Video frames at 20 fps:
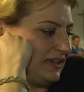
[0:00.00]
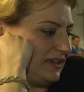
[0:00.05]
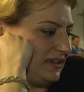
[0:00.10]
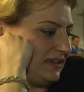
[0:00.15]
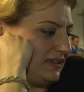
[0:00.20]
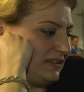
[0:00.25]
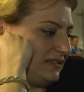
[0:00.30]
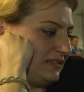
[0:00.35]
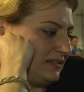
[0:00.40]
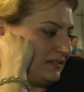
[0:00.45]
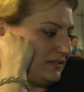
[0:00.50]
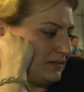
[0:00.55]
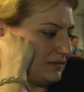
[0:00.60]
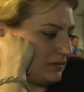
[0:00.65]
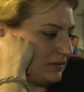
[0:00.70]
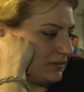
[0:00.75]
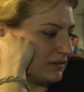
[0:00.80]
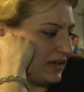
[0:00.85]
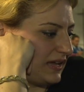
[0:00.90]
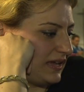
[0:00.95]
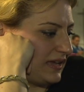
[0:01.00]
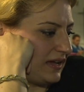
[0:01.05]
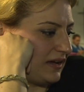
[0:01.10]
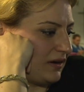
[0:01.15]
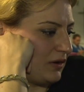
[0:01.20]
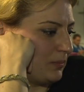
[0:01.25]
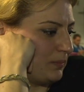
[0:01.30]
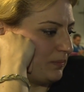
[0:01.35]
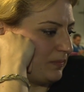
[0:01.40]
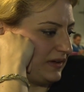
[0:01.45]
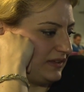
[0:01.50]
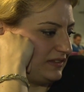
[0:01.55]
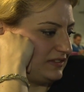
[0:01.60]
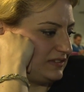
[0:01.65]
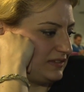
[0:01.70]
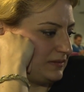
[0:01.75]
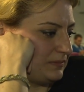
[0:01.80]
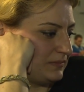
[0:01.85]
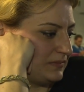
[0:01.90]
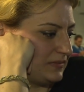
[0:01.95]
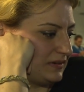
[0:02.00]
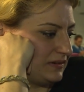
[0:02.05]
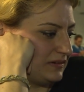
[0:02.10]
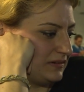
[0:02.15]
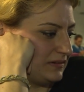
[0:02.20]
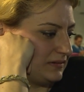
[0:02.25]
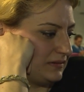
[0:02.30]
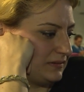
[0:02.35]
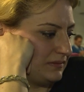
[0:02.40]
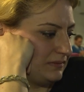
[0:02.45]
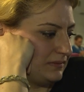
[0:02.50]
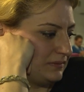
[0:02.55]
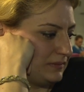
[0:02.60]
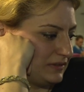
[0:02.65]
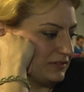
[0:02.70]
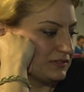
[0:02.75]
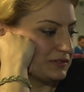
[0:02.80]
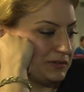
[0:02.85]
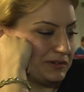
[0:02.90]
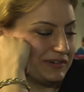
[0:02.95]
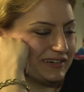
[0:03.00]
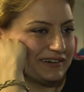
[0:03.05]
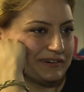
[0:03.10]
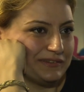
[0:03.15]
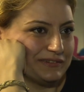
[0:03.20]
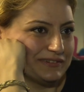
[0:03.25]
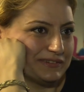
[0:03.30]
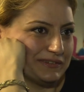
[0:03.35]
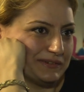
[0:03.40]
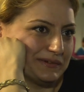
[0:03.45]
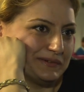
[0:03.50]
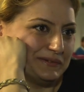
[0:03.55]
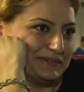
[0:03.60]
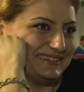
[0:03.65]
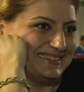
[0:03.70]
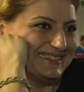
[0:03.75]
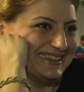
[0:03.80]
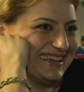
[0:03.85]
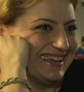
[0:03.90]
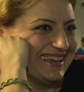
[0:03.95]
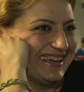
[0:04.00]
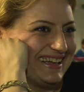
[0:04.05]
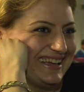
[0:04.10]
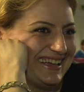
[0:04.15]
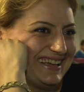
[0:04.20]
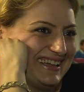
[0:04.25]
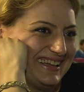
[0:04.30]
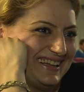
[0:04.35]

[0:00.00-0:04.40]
And okay, I hope my team will score also good.